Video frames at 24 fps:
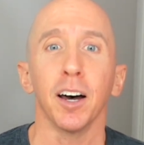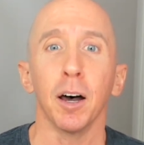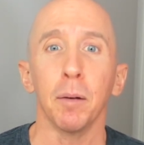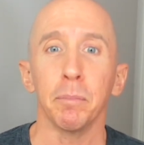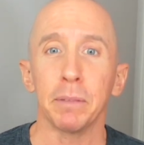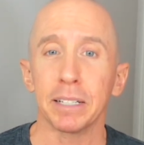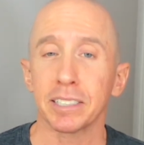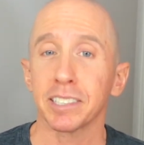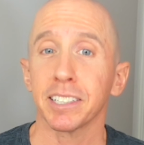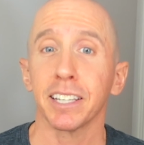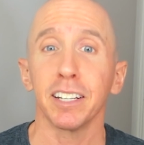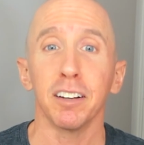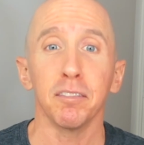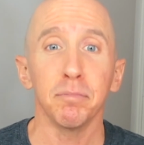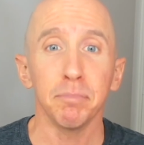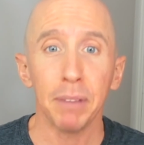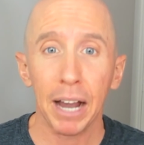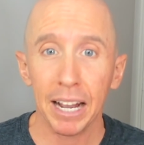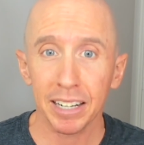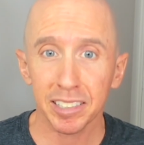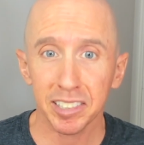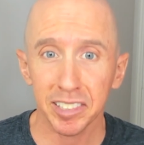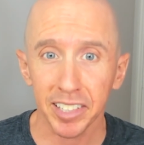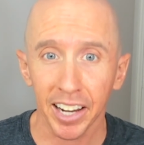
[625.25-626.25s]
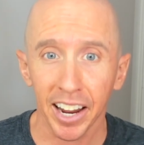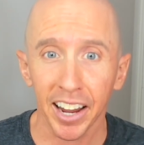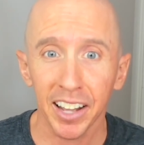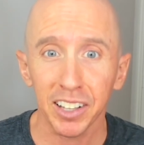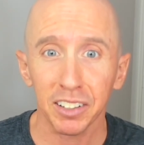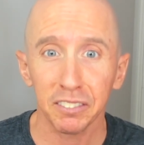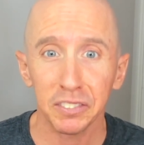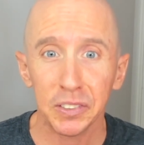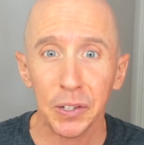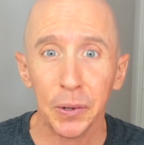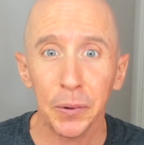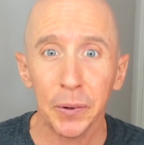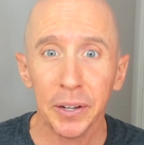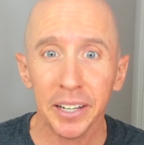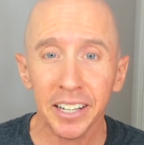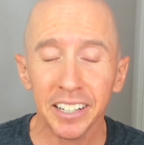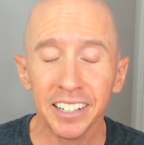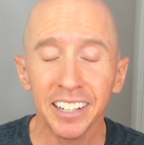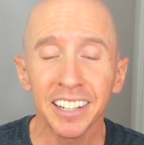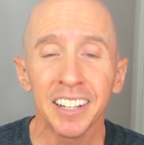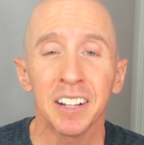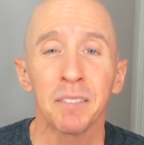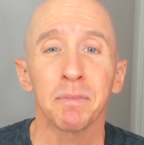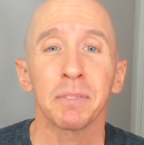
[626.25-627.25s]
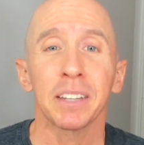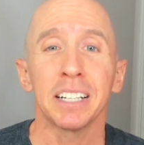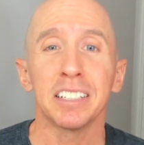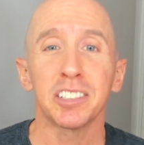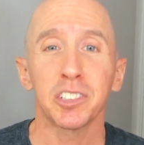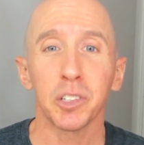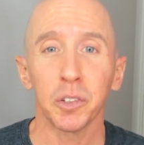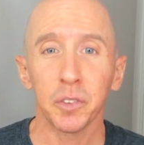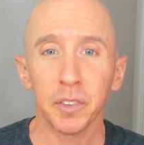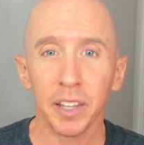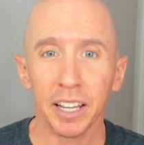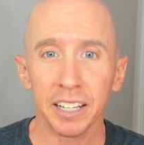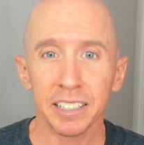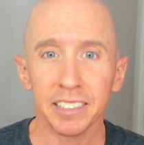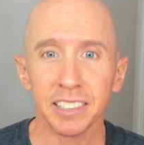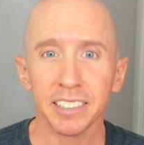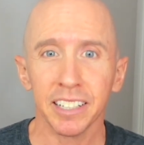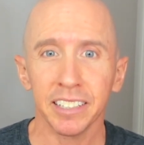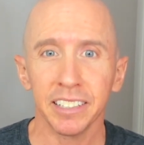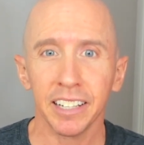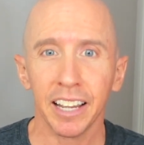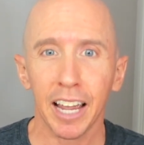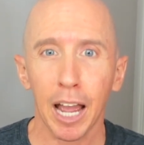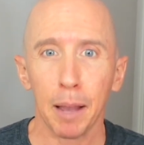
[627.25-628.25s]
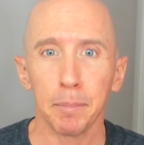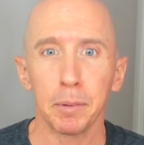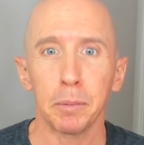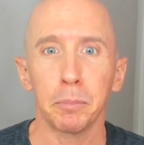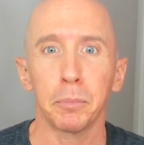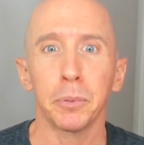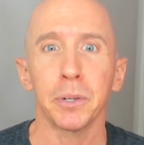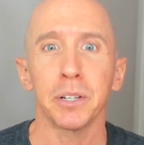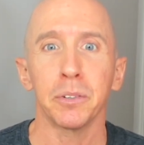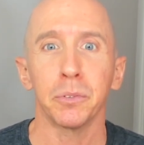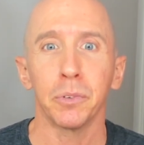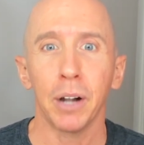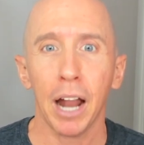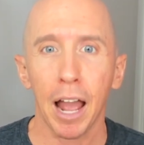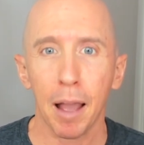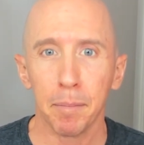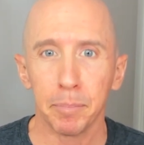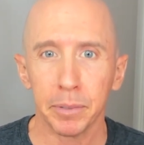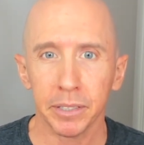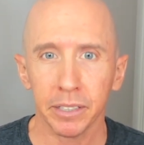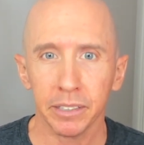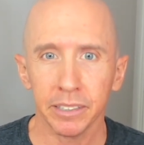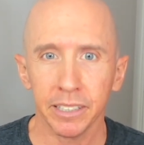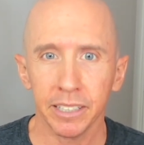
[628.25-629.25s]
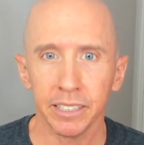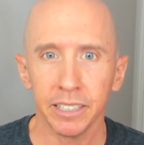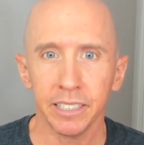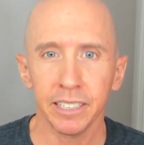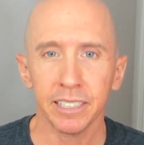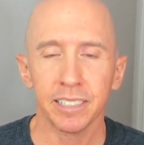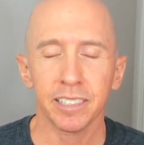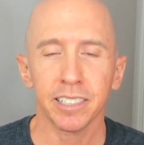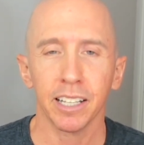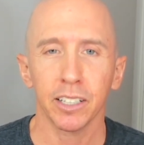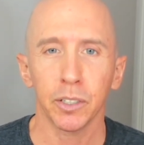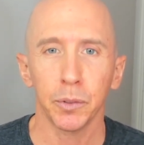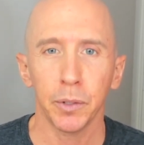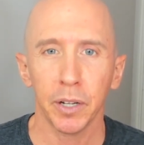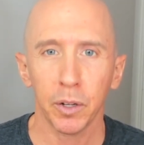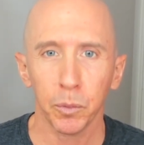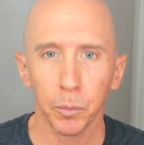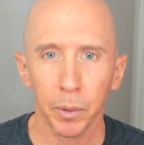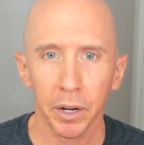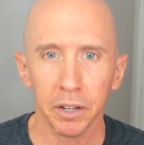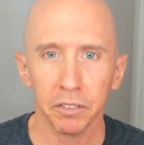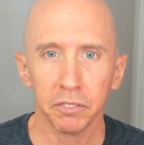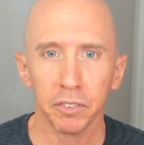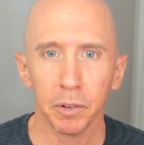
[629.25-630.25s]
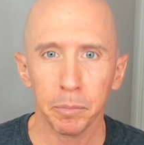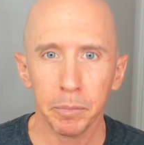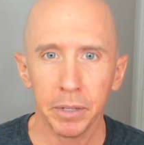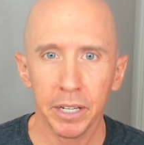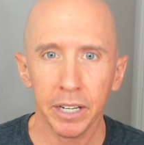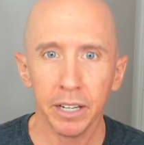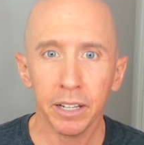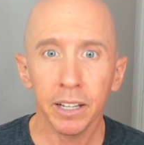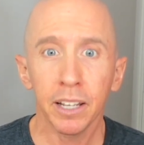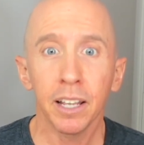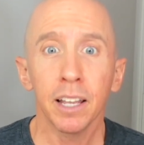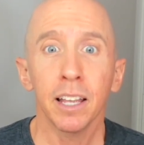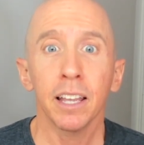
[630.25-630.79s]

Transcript: that's kind of my style of doing it. And so things tend to happen pretty rapidly in an accelerated way for me.